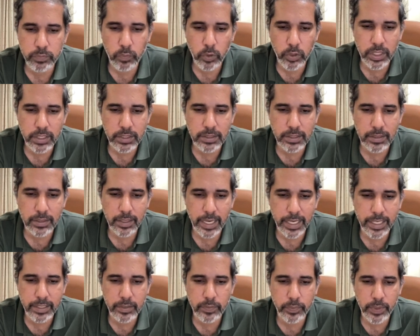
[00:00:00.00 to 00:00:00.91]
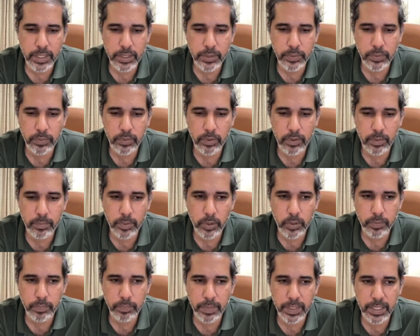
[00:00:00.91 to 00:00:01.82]
what is the right way to go
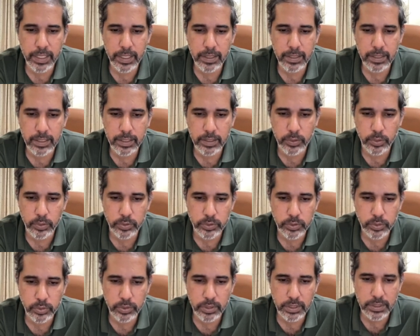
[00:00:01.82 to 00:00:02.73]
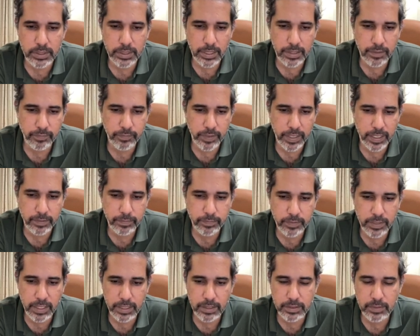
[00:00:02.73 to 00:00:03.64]
about building heroes. So these are the five
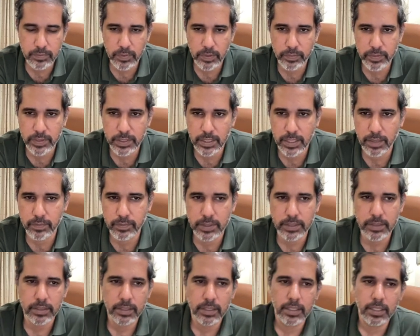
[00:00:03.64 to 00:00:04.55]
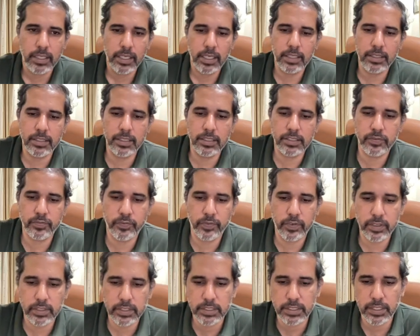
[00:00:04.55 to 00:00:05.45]
things we will cover in this
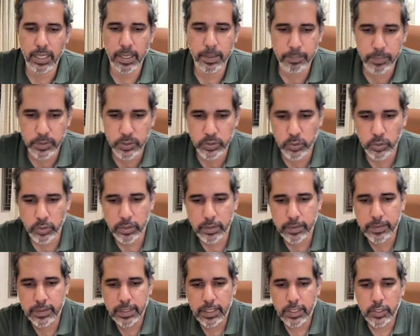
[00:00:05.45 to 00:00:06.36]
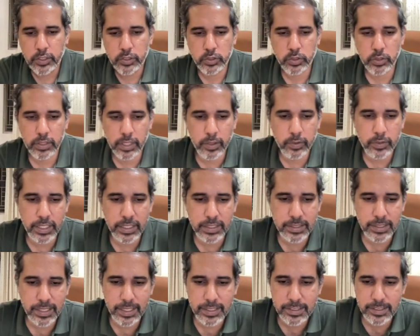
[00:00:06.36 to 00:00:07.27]
first episode. So now
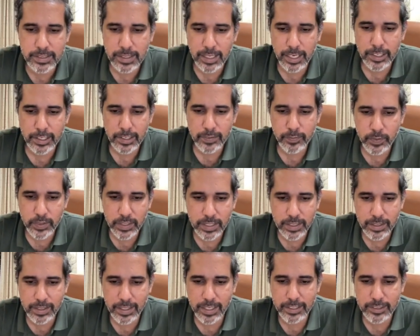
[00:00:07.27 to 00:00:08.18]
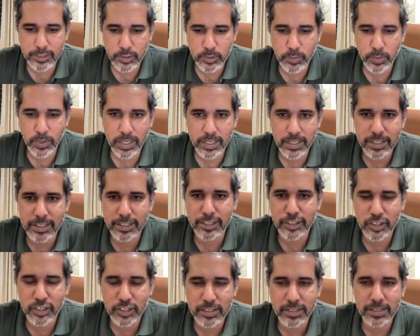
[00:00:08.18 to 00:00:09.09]
let's get started with it. Let's do our
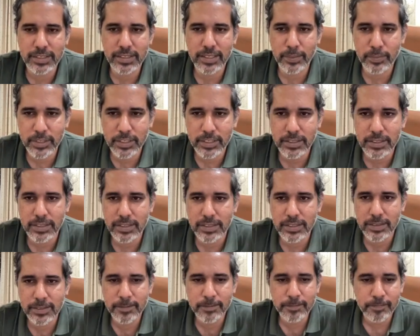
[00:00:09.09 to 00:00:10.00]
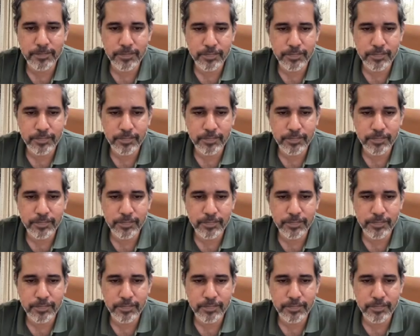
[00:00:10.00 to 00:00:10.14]
initial summons.